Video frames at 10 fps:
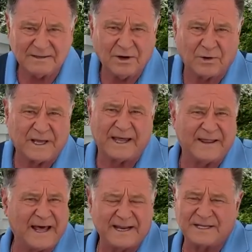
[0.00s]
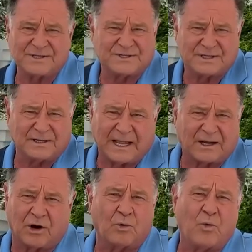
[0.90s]
Okay, that is like
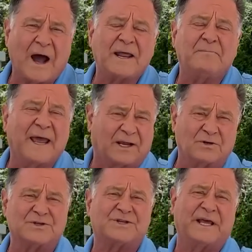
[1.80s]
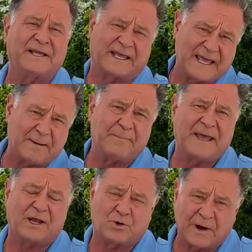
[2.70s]
our winemakers say, you can't
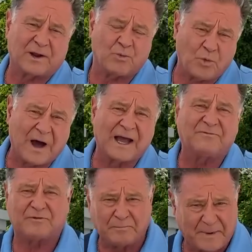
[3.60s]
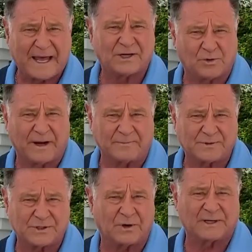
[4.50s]
make great wine from bad
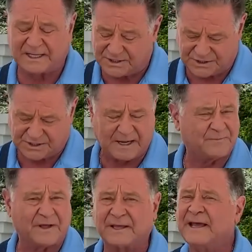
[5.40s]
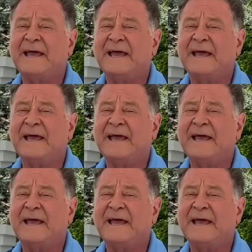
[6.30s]
grapes. Okay, it's the same thing.